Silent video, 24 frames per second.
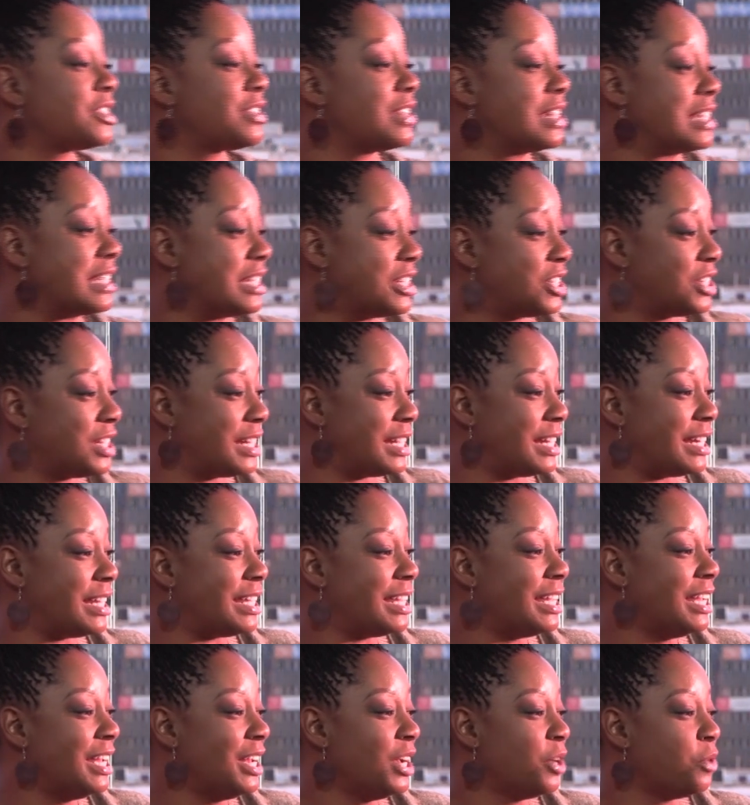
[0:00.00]

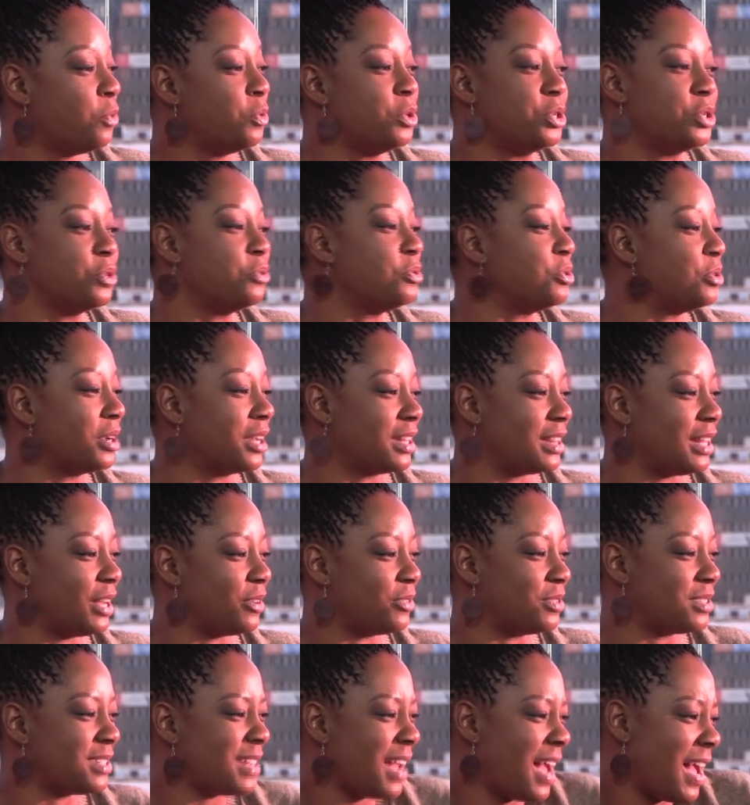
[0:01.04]
traditionally we don't look at that,
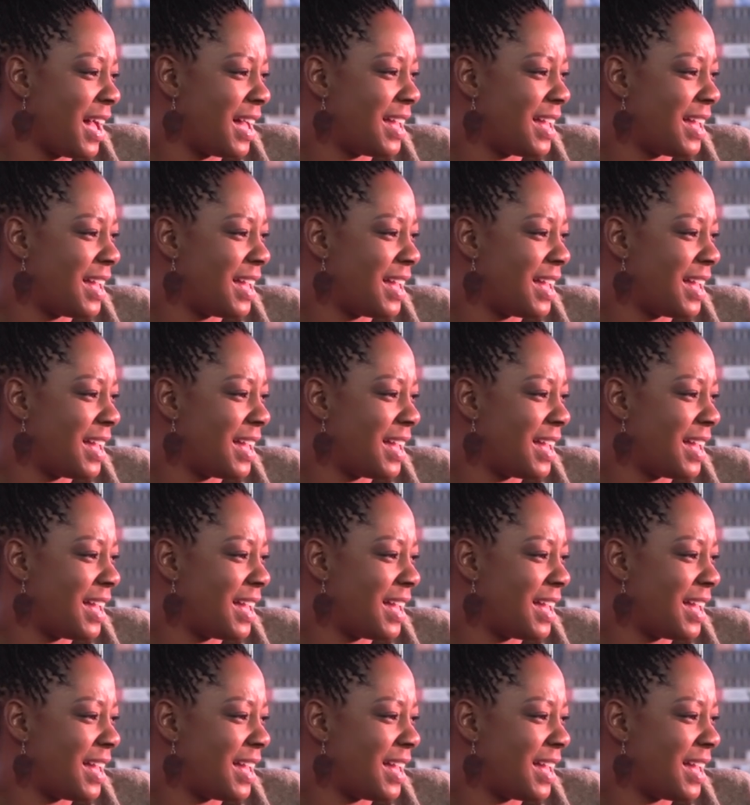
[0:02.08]
which,